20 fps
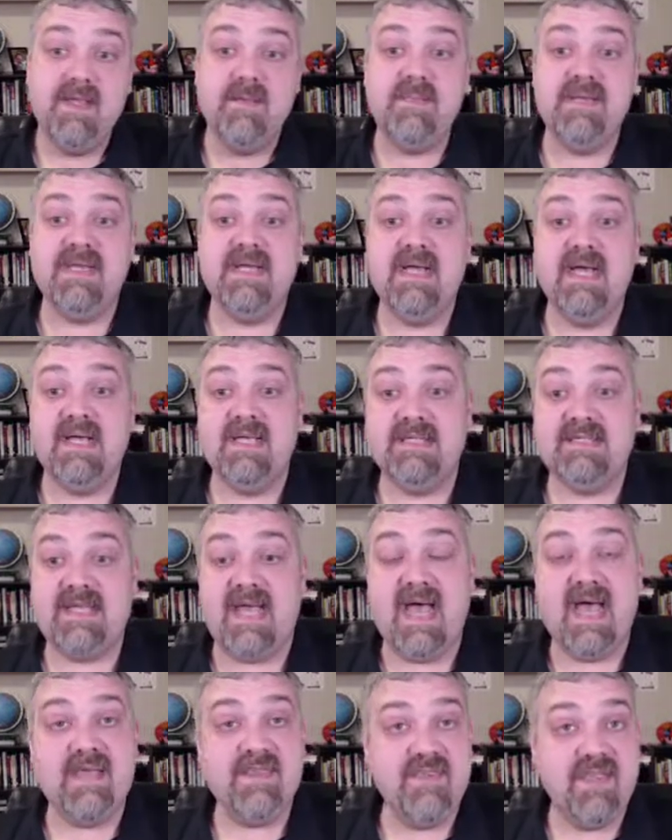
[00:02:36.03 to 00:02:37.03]
Because
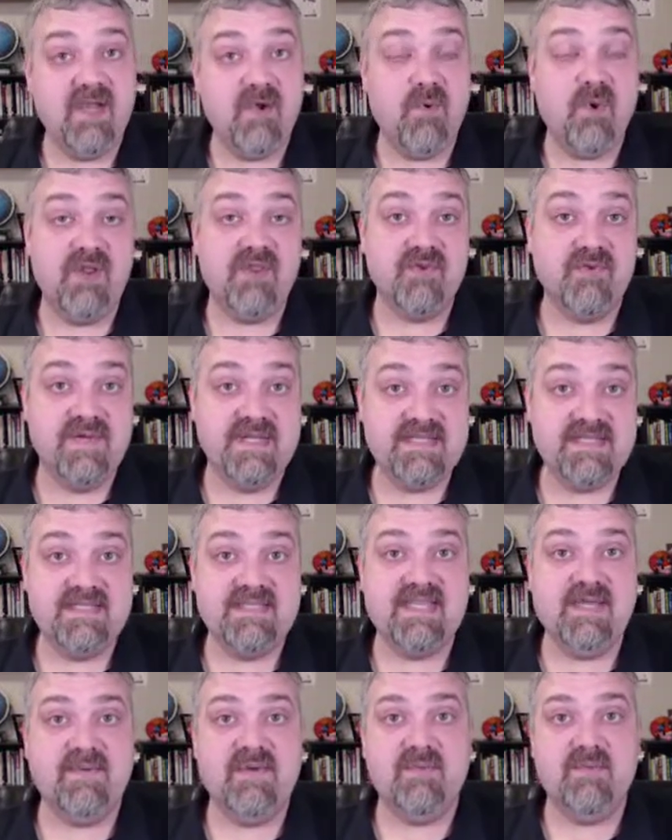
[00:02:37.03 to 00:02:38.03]
I think one of the
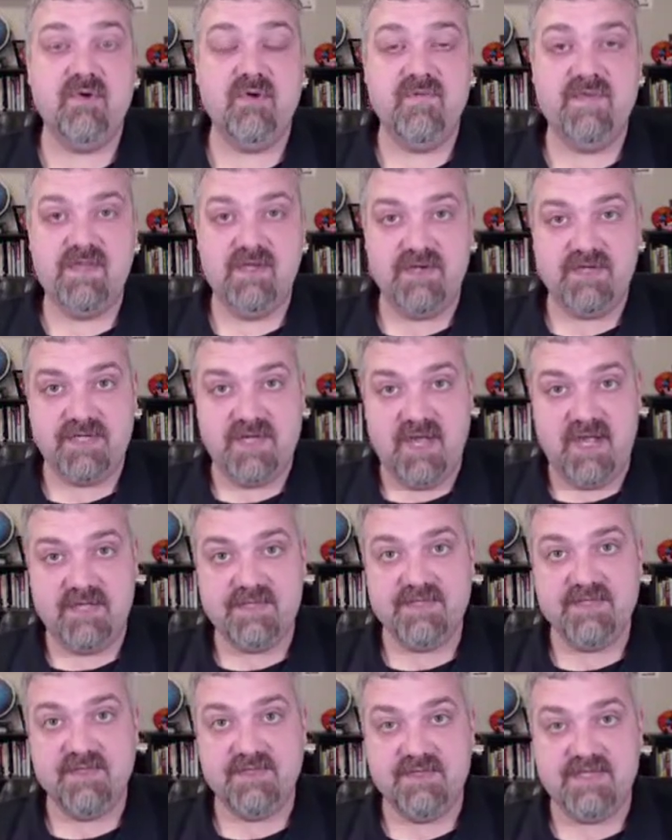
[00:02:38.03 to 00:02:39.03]
reasons that removing your
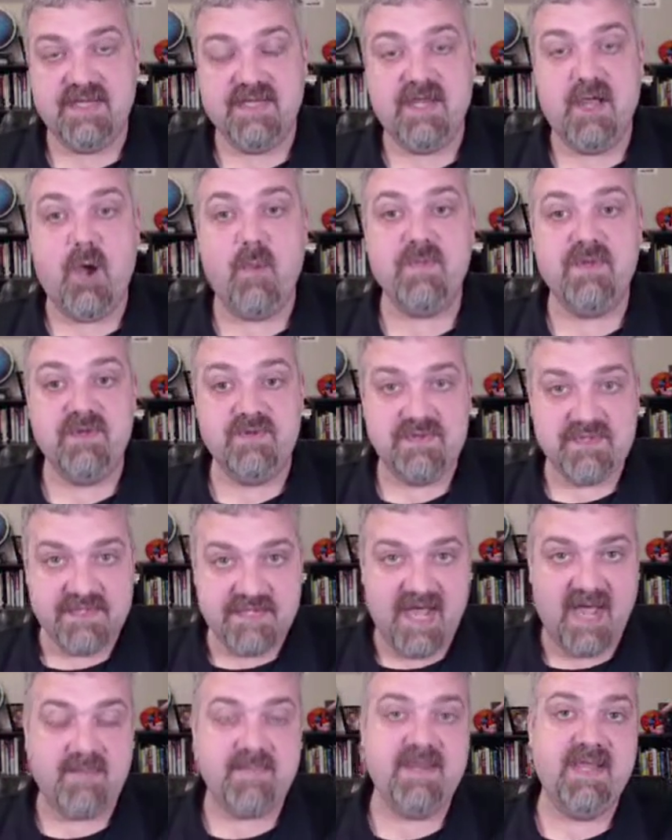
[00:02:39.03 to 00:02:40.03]
tonsils can help you
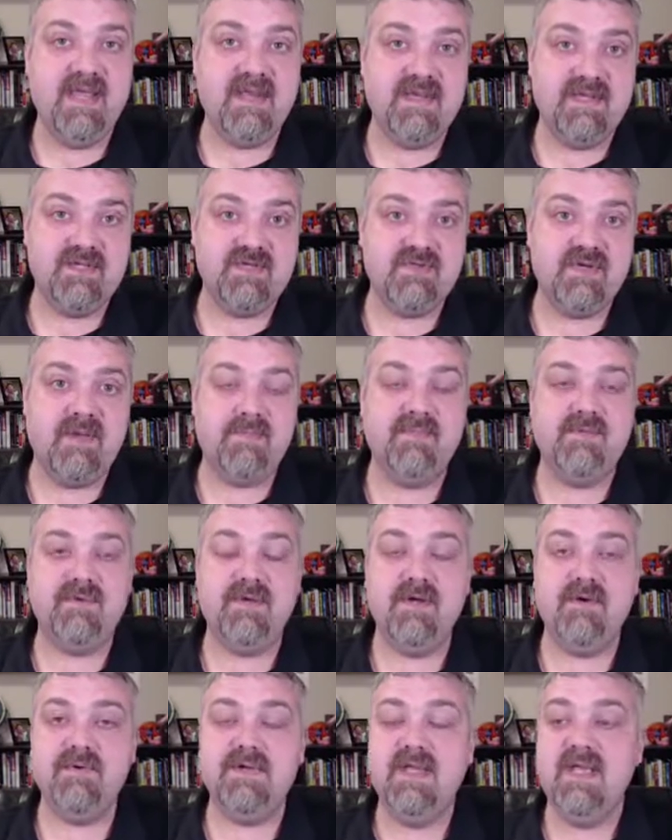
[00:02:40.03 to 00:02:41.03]
stop getting strep
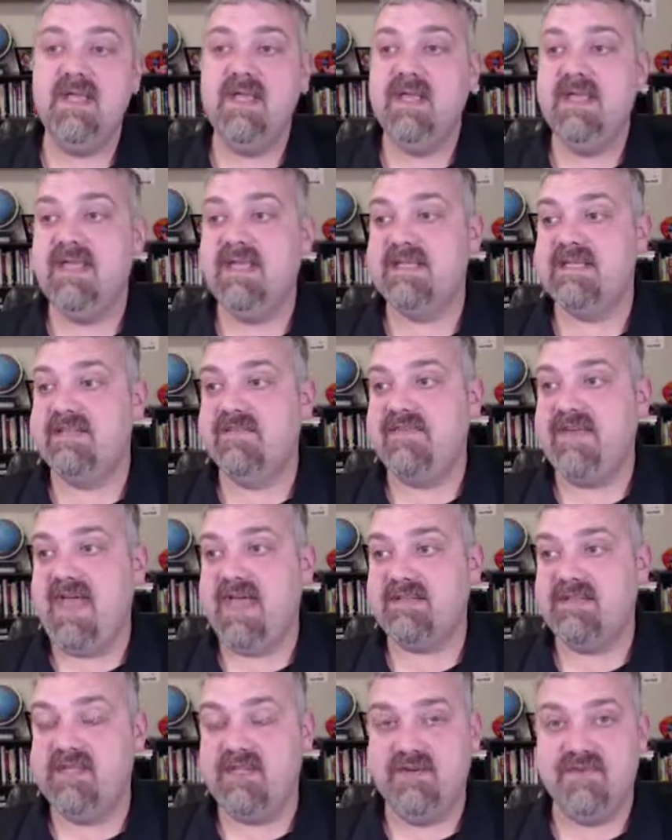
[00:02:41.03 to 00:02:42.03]
throat is the
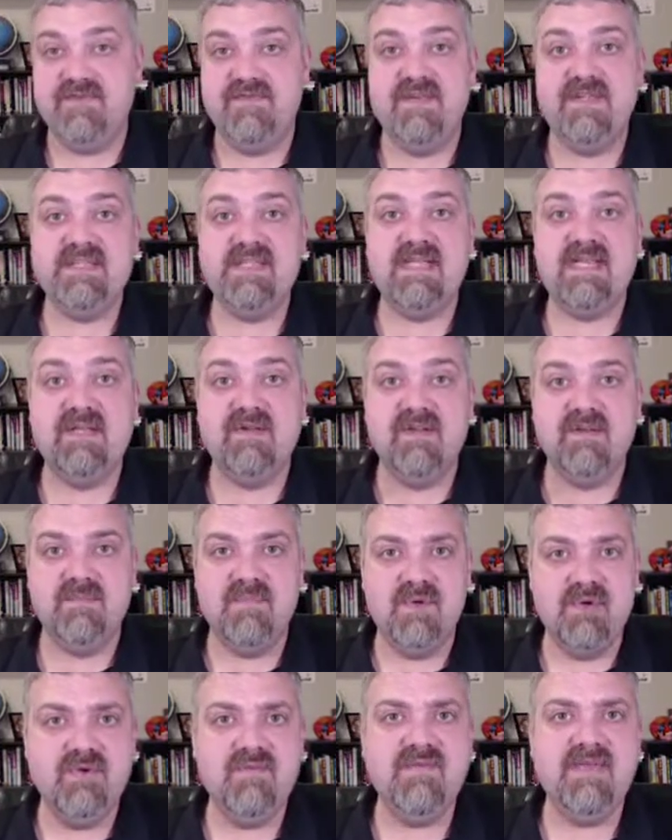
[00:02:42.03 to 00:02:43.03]
fact that you're physically
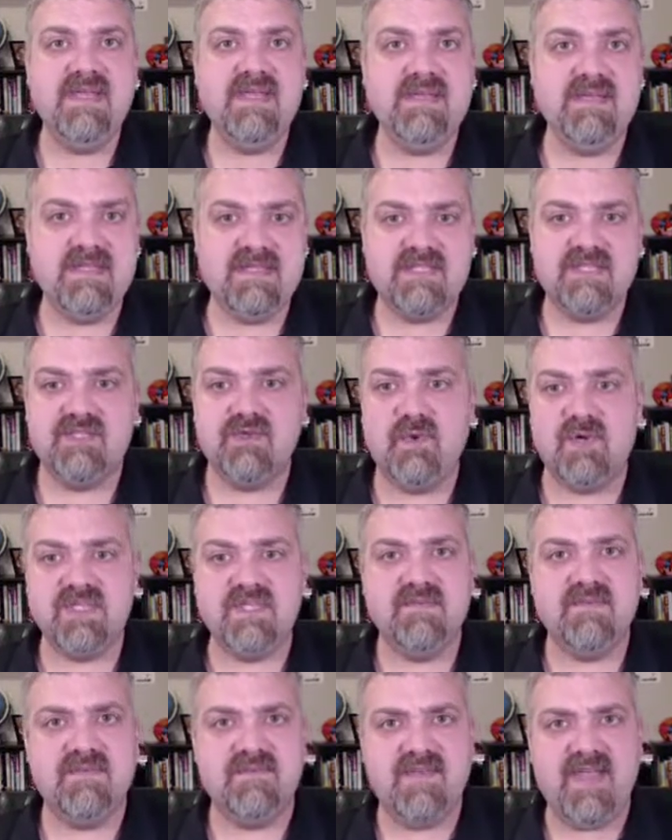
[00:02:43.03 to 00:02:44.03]
removing this
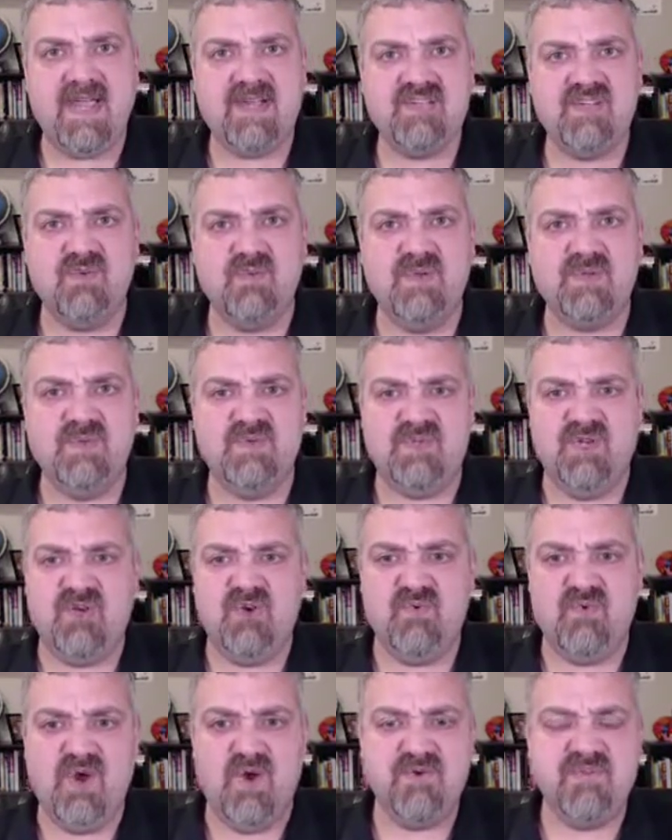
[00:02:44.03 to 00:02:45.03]
source of infection, which was a
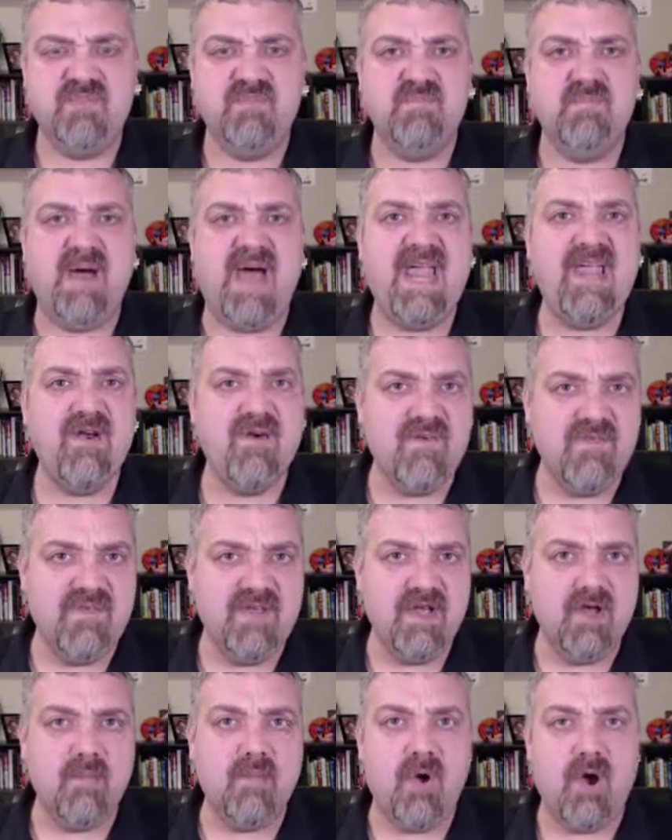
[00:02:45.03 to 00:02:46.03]
gross
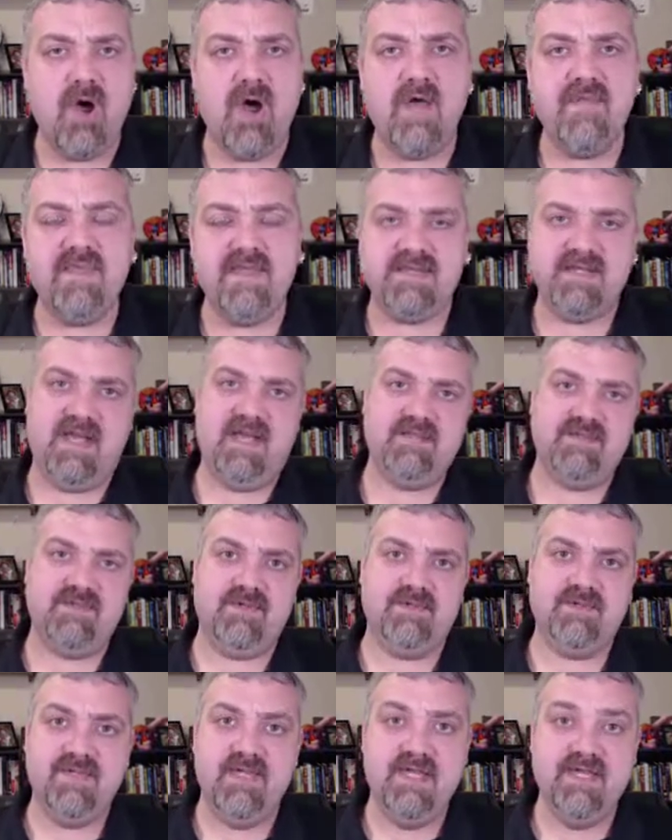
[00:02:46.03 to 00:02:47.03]
biofilm on the
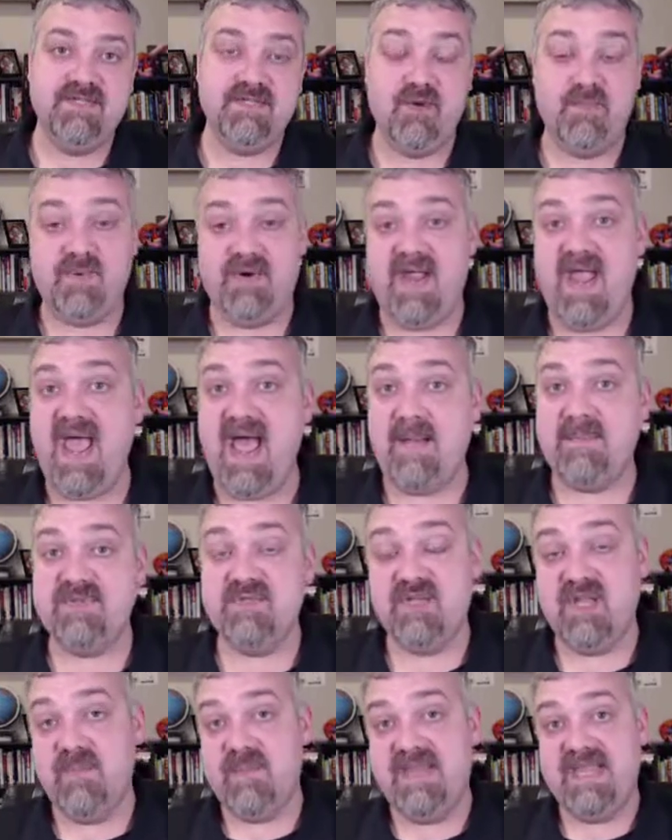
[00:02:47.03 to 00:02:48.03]
tonsils. So
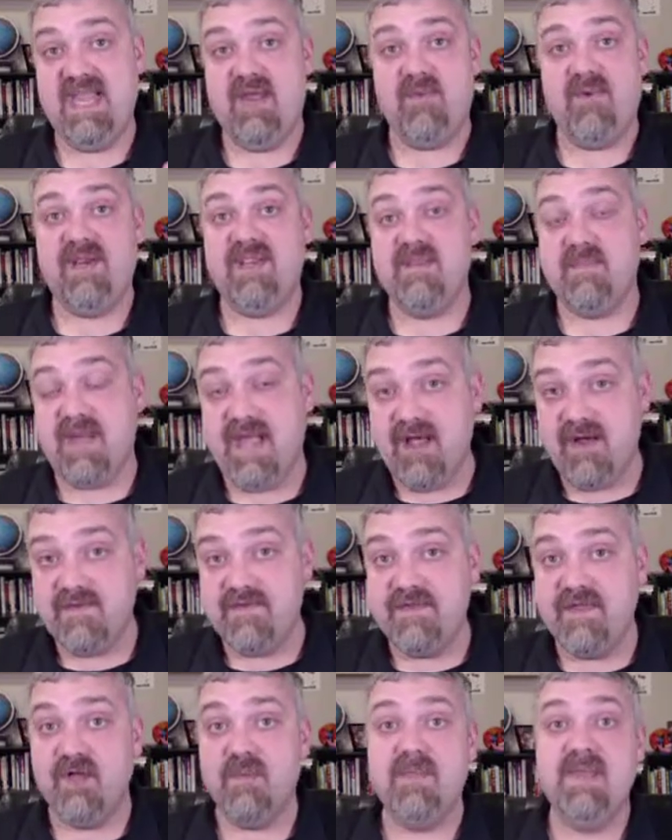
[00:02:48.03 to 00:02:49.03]
perhaps can we get rid of the
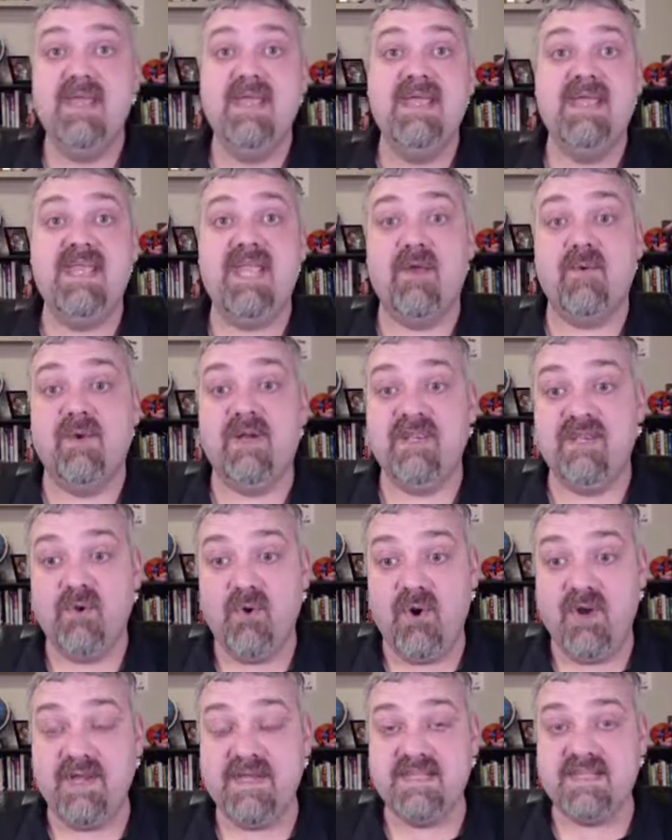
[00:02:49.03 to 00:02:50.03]
biofilm, get rid of the
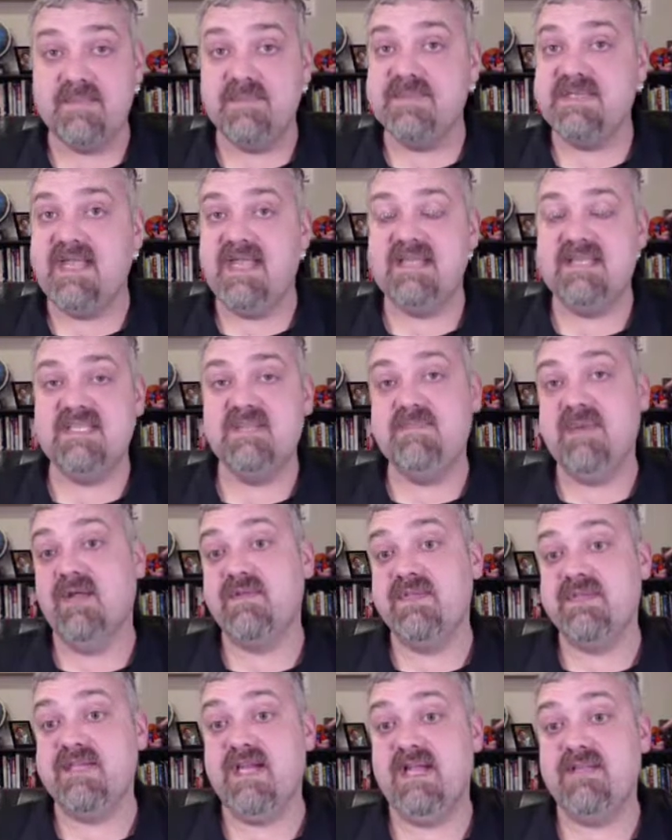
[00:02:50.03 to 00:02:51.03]
organisms, and
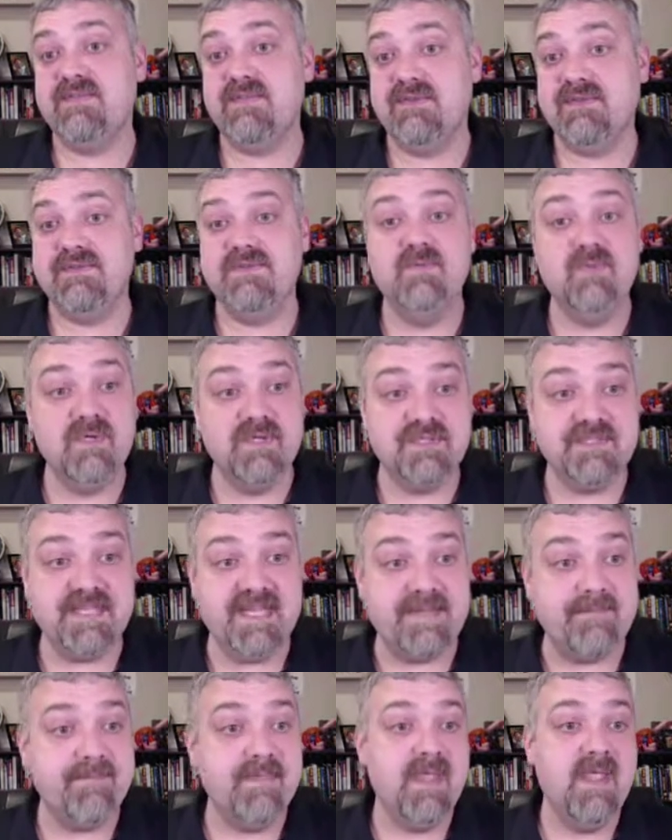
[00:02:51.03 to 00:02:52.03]
spare the tonsils? We'll
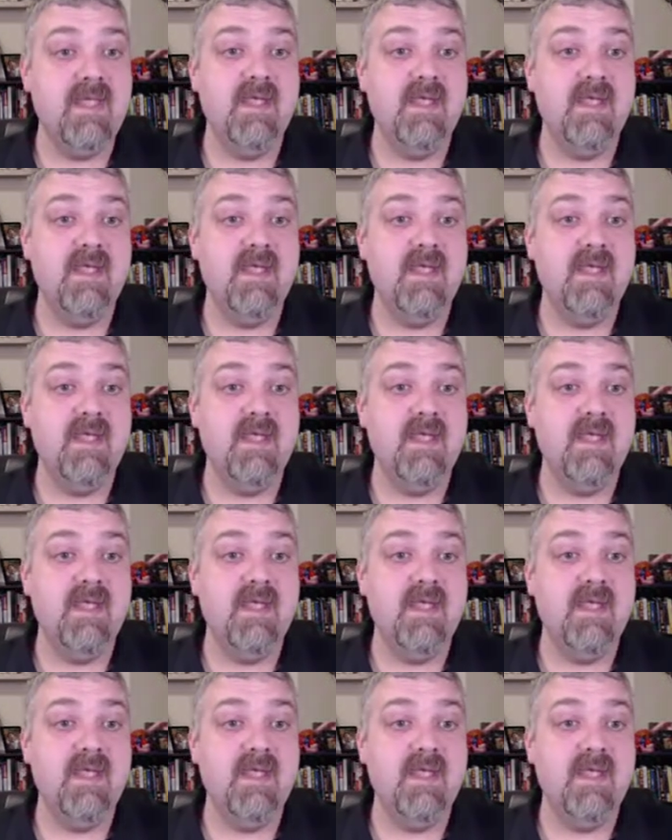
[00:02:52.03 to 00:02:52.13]
see.